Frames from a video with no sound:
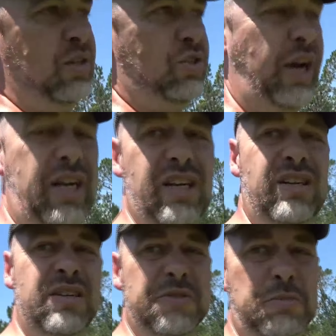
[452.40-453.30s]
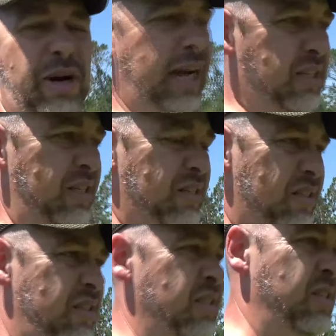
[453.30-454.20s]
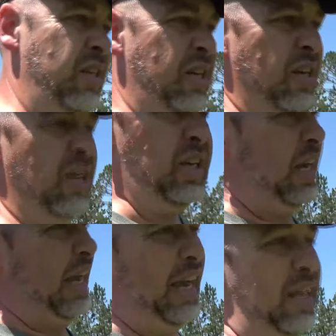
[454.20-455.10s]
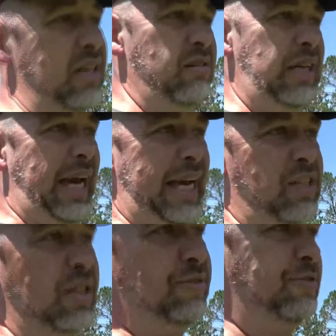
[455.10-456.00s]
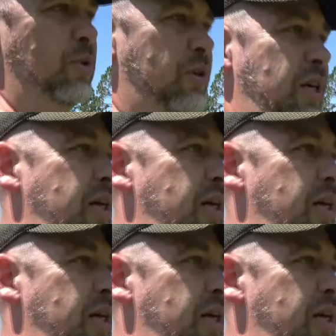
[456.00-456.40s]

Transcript: training, for practice, and actually for